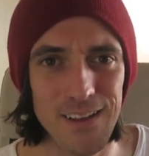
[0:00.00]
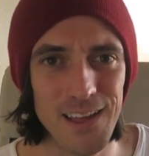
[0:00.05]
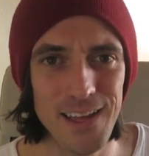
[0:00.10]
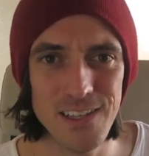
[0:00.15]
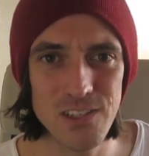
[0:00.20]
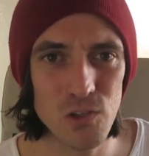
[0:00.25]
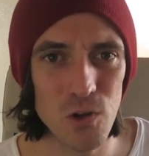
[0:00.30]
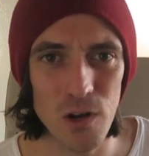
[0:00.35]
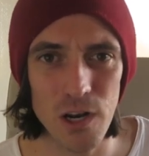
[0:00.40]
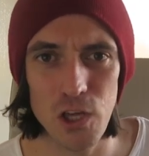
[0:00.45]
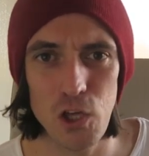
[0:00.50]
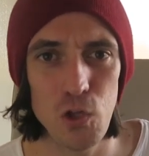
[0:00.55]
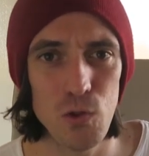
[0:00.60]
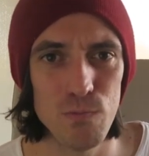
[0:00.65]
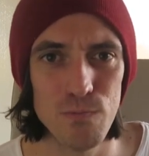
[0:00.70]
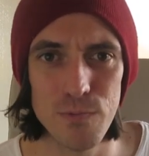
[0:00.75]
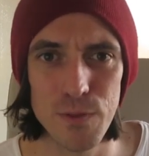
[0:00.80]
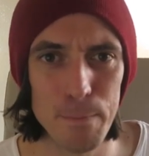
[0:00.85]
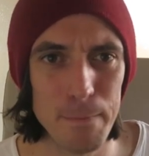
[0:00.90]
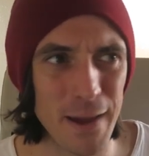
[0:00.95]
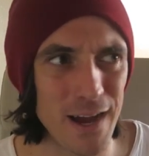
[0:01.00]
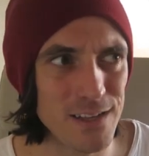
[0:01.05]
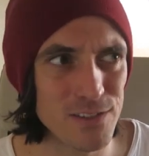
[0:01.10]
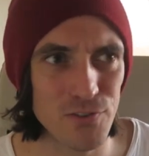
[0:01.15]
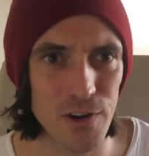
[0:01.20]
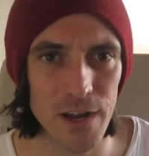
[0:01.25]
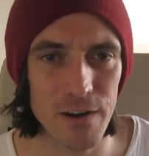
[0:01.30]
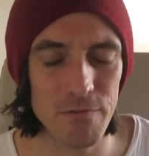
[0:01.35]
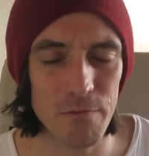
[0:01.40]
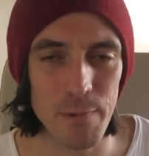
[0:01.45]
It's got a bounce
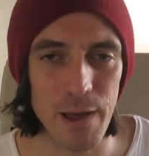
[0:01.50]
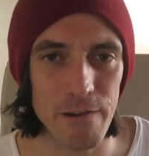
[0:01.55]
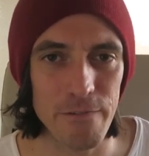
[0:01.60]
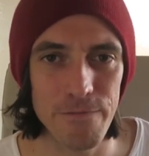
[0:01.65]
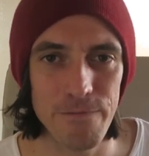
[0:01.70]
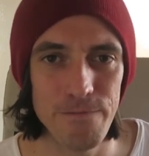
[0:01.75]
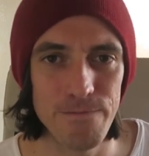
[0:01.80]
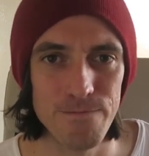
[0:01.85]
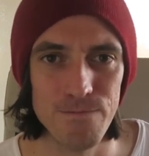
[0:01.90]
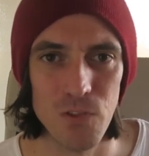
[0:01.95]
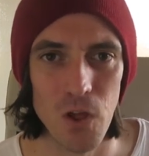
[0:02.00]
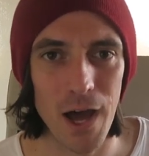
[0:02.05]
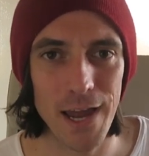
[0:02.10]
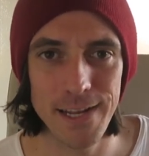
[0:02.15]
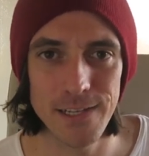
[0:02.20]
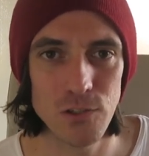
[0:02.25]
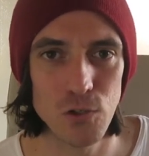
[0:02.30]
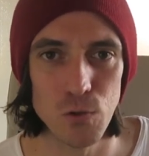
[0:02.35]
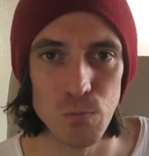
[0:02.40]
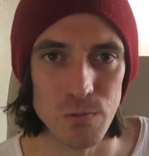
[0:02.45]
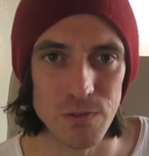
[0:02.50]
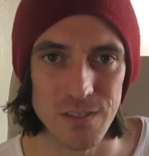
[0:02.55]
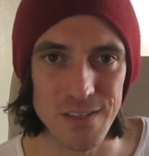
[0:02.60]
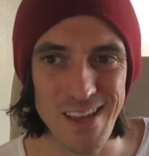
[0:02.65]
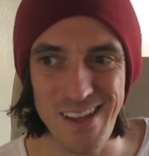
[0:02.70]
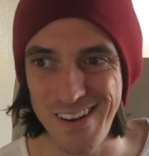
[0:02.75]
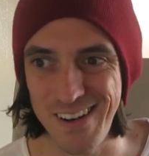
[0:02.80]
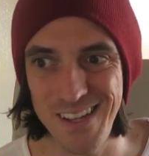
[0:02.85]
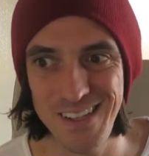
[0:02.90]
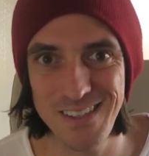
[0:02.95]
rate of about
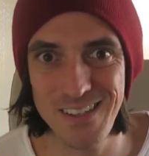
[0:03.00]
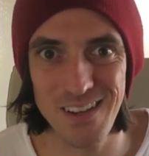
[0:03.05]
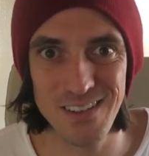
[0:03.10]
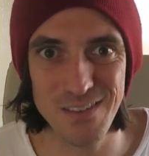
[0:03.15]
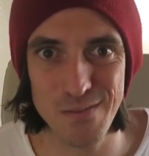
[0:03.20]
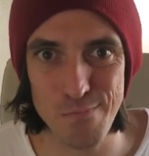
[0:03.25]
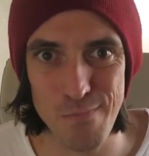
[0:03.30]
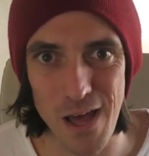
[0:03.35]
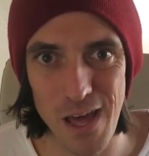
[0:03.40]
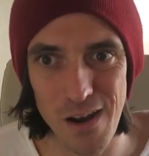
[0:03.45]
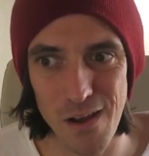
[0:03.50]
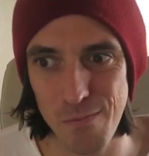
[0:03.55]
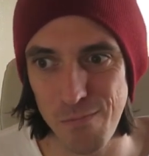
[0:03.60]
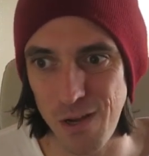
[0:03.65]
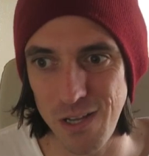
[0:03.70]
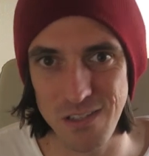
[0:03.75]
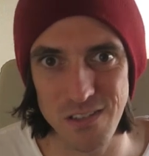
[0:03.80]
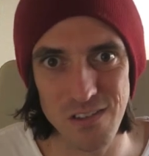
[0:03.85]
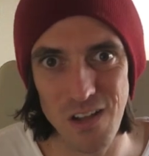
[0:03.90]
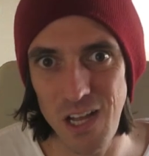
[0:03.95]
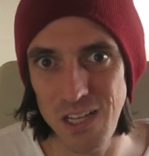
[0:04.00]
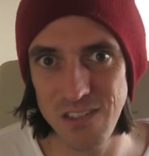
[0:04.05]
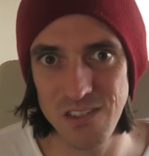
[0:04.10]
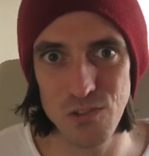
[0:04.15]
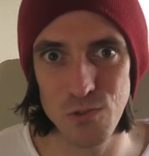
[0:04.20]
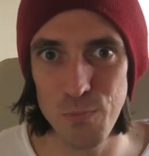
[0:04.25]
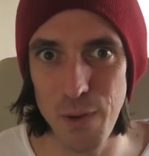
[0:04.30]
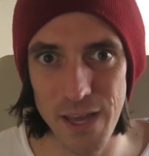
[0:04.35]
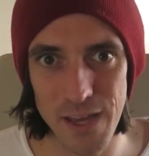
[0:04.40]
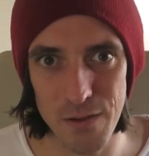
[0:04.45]
92%. It doesn't matter. My site's
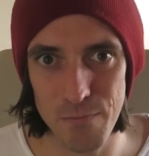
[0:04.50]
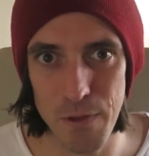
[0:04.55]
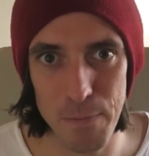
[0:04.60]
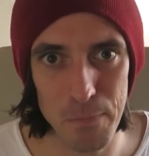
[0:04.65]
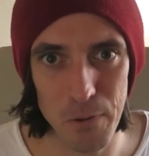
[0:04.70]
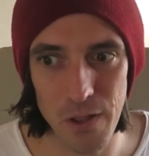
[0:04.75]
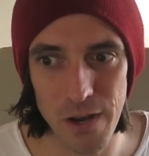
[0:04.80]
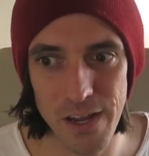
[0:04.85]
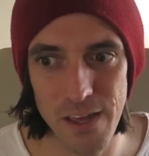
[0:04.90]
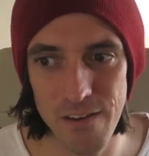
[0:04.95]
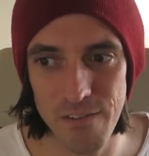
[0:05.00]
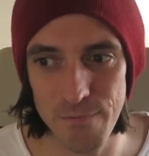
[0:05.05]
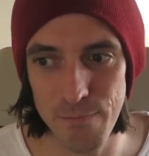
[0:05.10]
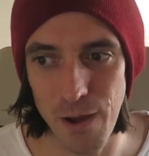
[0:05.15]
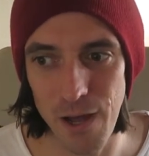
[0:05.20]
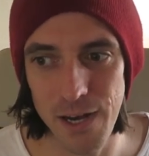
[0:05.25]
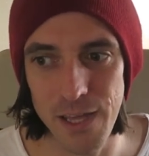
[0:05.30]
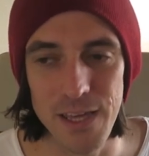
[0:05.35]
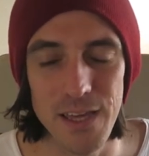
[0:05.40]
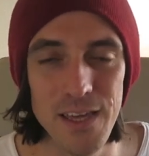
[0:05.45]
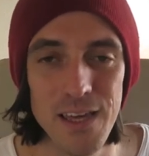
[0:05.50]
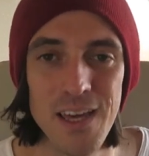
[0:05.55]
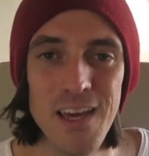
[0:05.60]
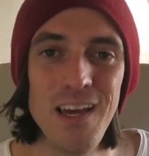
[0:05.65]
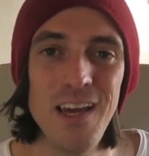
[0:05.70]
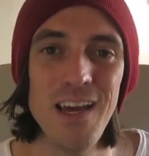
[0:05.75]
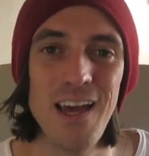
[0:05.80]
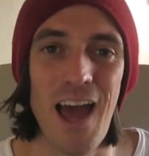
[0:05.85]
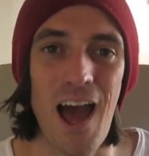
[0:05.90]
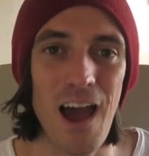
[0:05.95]
still making me plenty of money.
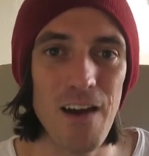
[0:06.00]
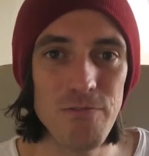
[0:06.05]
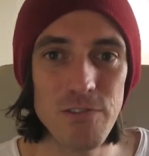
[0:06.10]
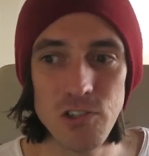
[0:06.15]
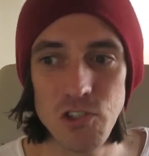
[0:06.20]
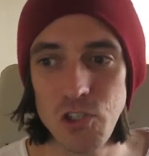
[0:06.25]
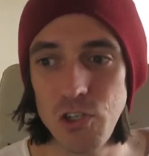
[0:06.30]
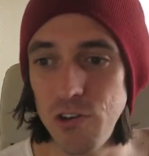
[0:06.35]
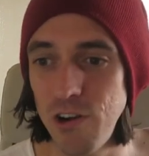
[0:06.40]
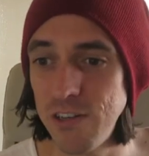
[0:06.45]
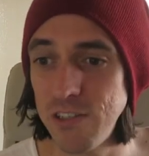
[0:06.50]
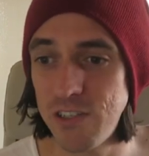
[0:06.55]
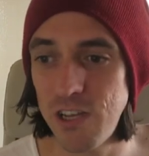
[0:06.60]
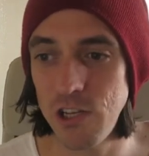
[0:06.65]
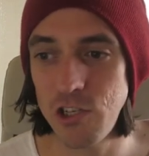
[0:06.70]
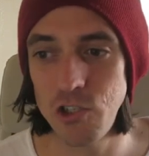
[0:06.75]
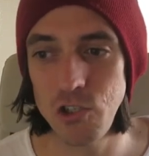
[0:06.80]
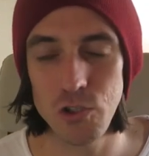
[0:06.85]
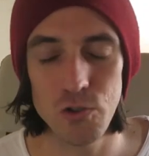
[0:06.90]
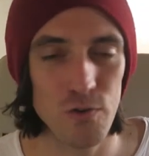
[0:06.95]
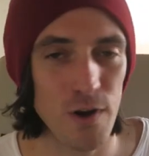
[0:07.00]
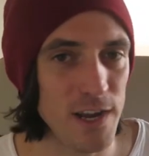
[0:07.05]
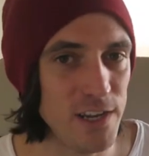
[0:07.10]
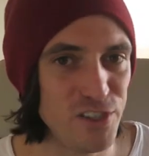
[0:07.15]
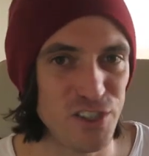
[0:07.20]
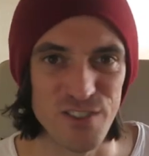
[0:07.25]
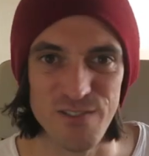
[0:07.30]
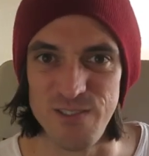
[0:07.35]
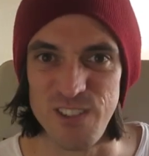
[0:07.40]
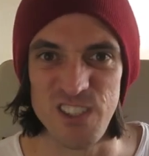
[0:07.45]
Average session
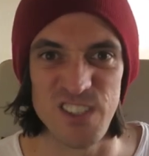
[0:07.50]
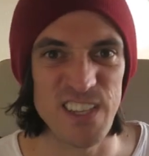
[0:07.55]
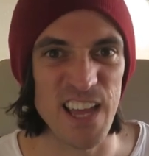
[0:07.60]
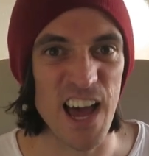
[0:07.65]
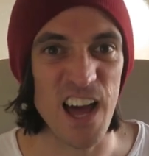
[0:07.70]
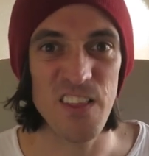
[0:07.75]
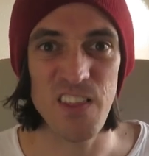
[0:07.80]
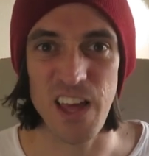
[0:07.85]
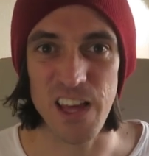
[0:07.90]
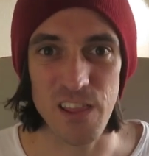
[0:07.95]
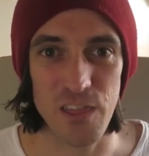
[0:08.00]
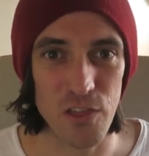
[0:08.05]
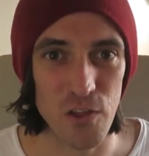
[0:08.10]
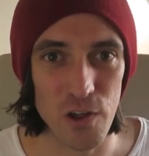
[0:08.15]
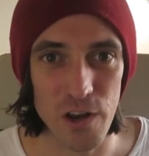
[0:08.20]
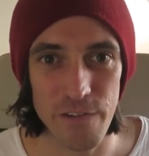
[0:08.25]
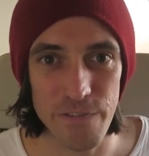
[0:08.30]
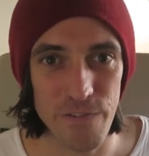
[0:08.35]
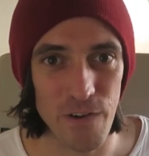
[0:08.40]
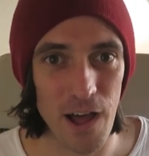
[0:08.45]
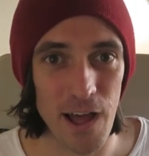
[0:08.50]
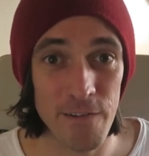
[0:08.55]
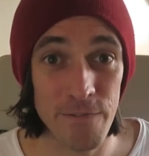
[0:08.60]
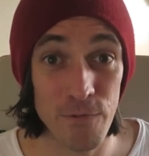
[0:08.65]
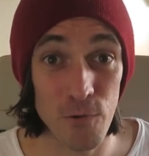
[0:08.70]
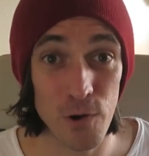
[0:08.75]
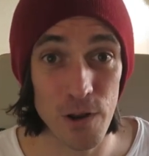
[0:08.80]
duration is down like 35,